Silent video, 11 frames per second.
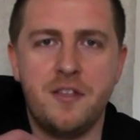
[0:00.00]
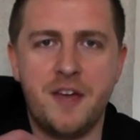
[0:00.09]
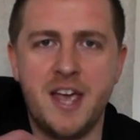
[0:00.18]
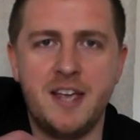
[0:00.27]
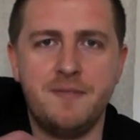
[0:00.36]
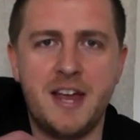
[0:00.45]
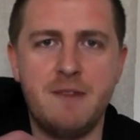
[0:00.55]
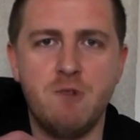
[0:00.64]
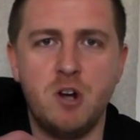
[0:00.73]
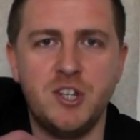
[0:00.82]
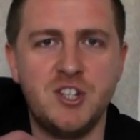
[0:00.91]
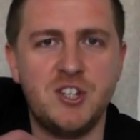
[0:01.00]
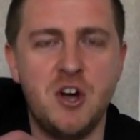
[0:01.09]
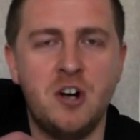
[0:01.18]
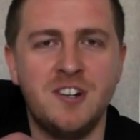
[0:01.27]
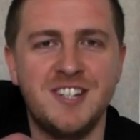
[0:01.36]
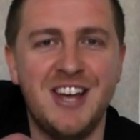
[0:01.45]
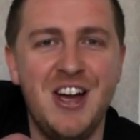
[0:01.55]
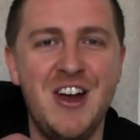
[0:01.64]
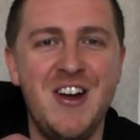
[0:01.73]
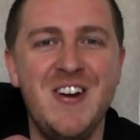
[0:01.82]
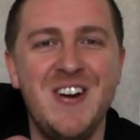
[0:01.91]
they wrote this song.
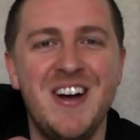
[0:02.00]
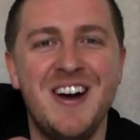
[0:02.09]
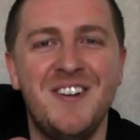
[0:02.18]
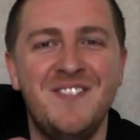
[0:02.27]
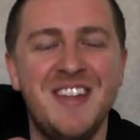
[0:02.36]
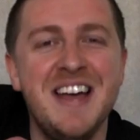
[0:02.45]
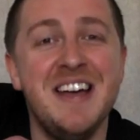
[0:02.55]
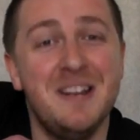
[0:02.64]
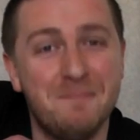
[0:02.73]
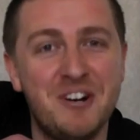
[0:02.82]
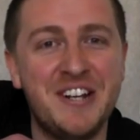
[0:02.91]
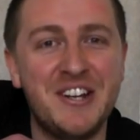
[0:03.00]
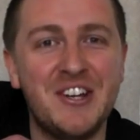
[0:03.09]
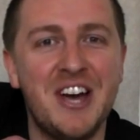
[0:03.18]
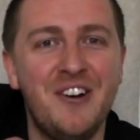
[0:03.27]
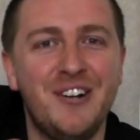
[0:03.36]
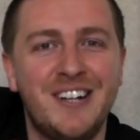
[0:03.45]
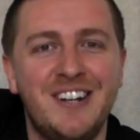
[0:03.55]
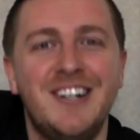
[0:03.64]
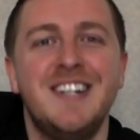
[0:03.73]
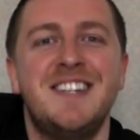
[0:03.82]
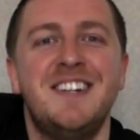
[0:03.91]
So pretty good going,
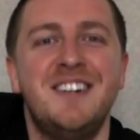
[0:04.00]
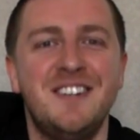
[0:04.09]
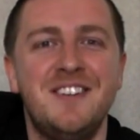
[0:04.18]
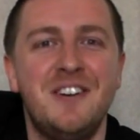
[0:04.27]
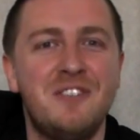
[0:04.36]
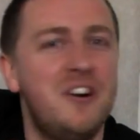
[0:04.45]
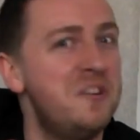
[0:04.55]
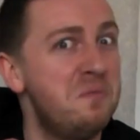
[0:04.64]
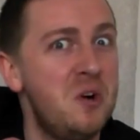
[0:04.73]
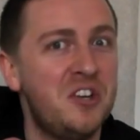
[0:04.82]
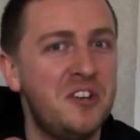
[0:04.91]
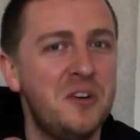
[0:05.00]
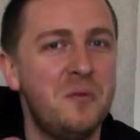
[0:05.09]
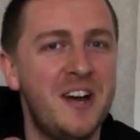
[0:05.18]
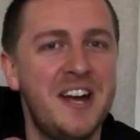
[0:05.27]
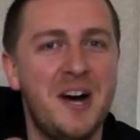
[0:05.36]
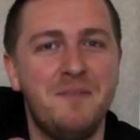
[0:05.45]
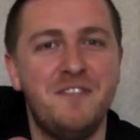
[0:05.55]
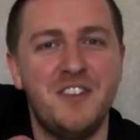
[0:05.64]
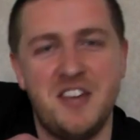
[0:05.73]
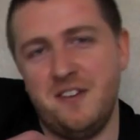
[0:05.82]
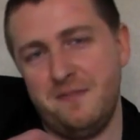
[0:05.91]
guys, you know, no kind of working your way up for
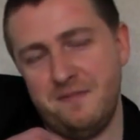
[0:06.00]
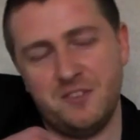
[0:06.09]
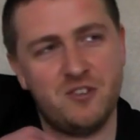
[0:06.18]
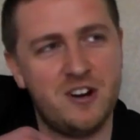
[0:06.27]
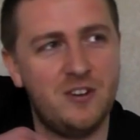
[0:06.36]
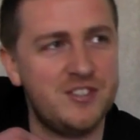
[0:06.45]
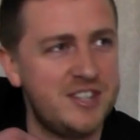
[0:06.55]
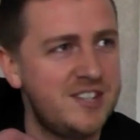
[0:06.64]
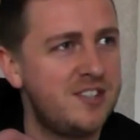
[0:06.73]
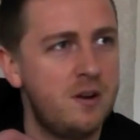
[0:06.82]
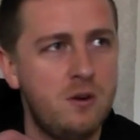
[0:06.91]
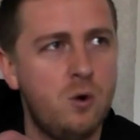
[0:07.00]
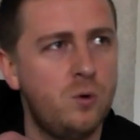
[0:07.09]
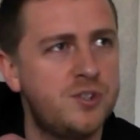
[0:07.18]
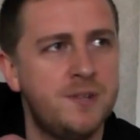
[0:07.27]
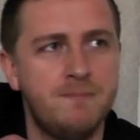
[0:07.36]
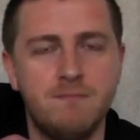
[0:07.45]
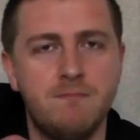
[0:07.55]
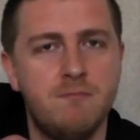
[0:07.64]
you, straight onto this. So awesome,